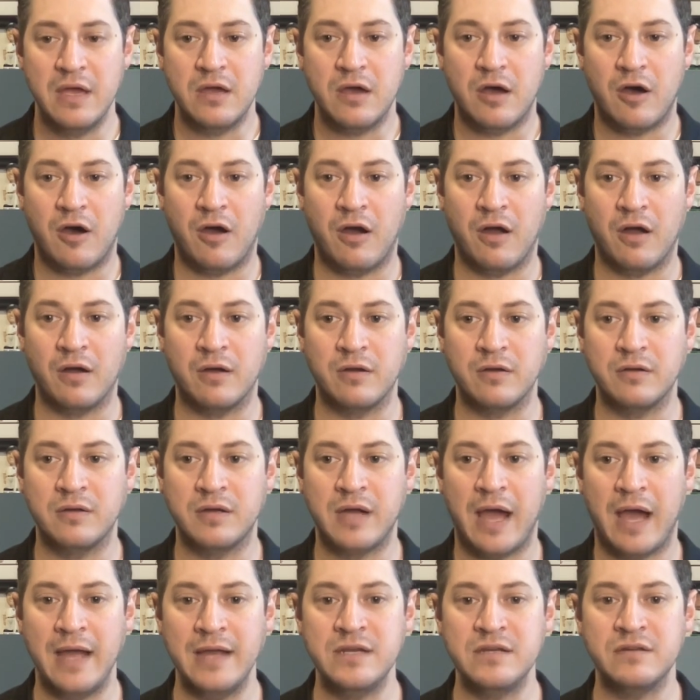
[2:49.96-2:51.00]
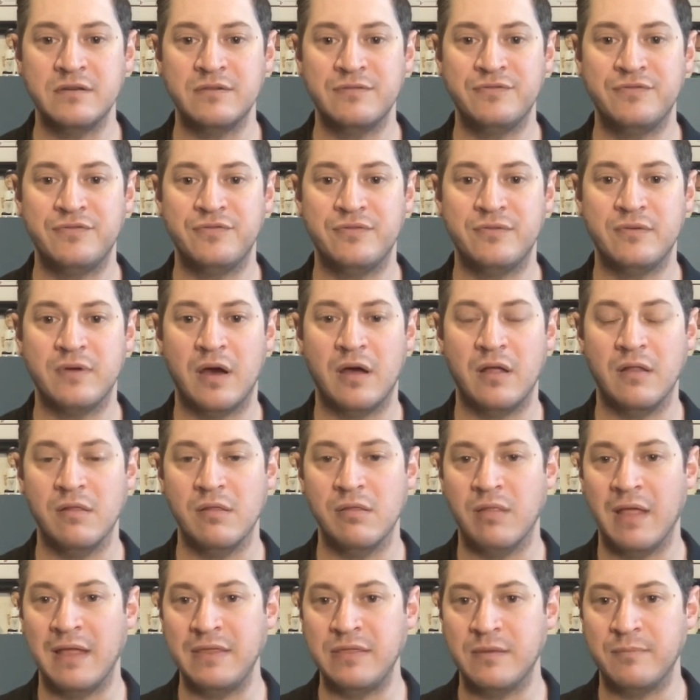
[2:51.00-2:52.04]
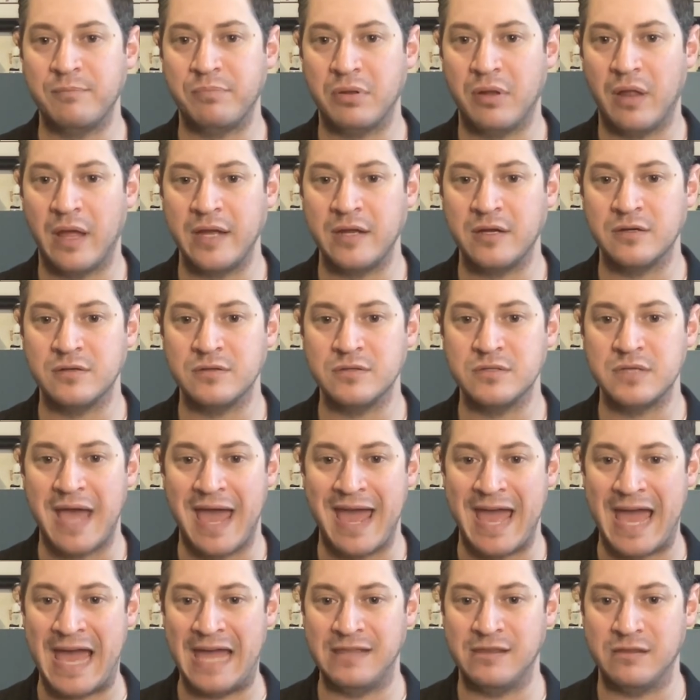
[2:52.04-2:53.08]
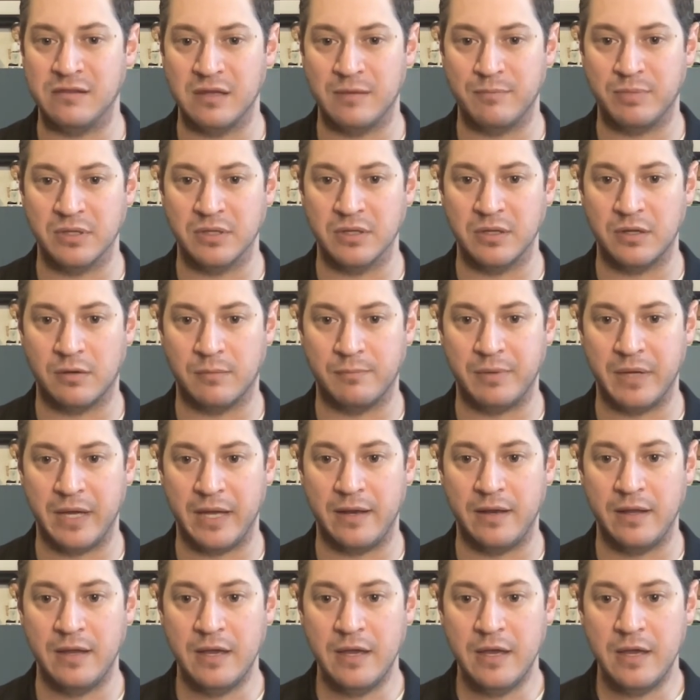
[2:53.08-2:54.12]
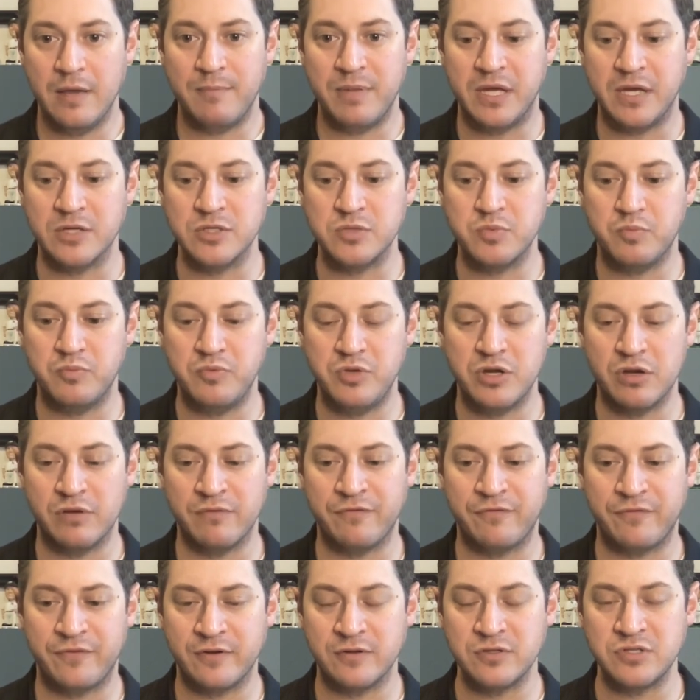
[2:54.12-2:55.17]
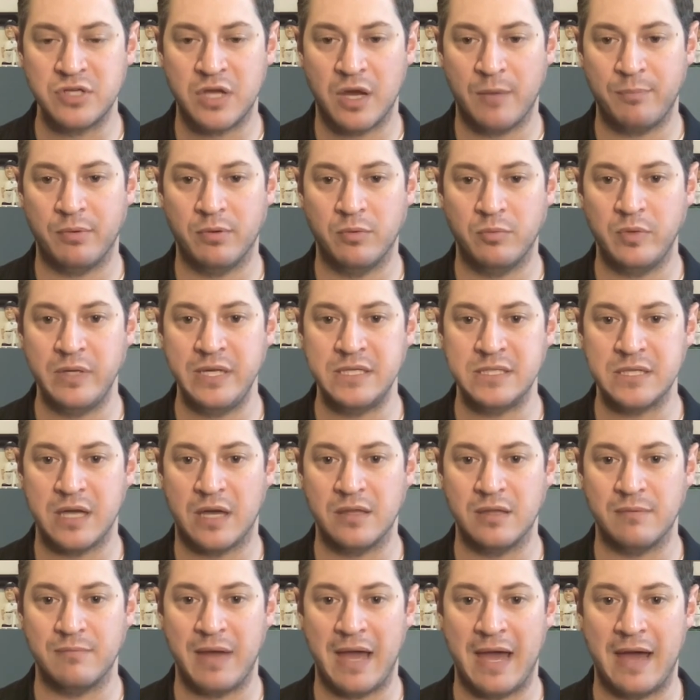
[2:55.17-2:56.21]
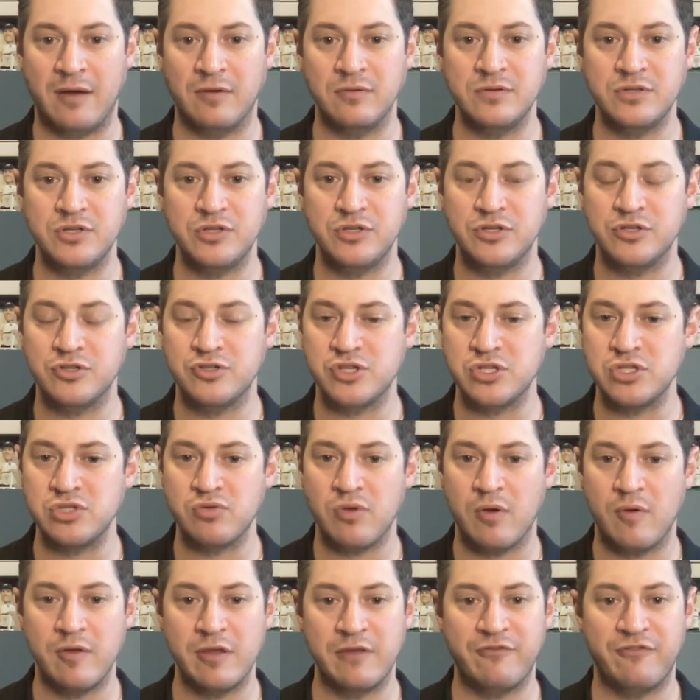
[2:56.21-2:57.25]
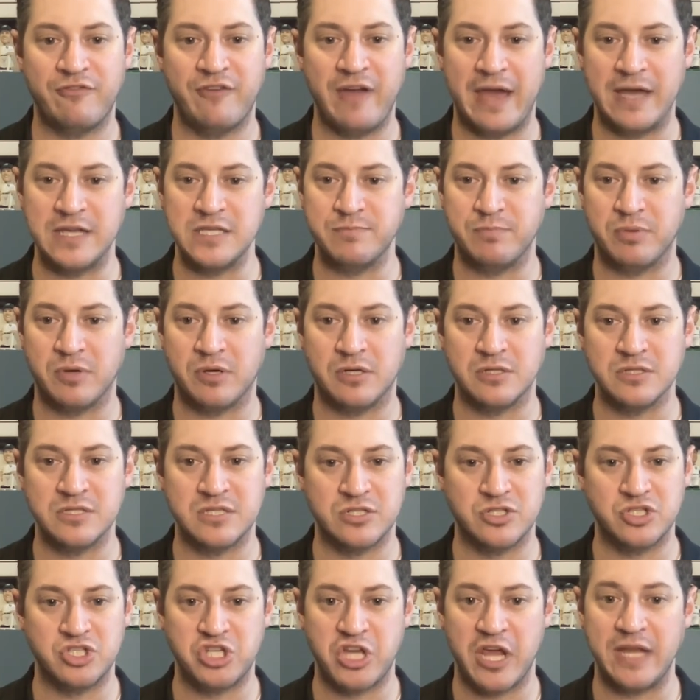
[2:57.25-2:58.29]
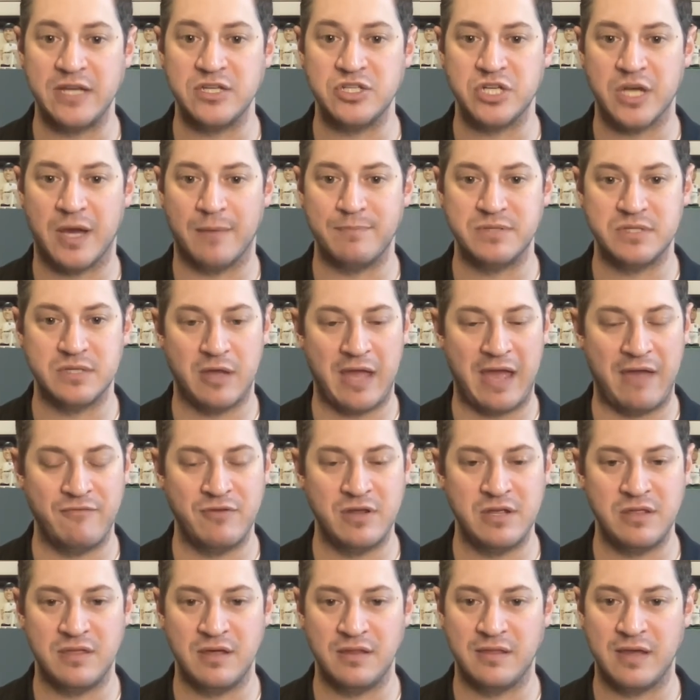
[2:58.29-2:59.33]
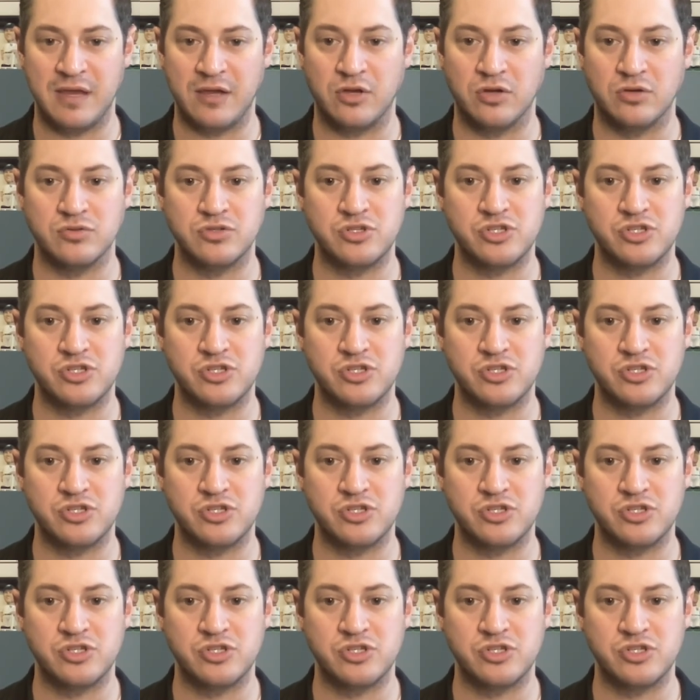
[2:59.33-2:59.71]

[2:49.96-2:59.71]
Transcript: are kind of let the players ad lib a little bit, because your first couple weeks on the mound, you're just throwing fastballs and changeups, everything that goes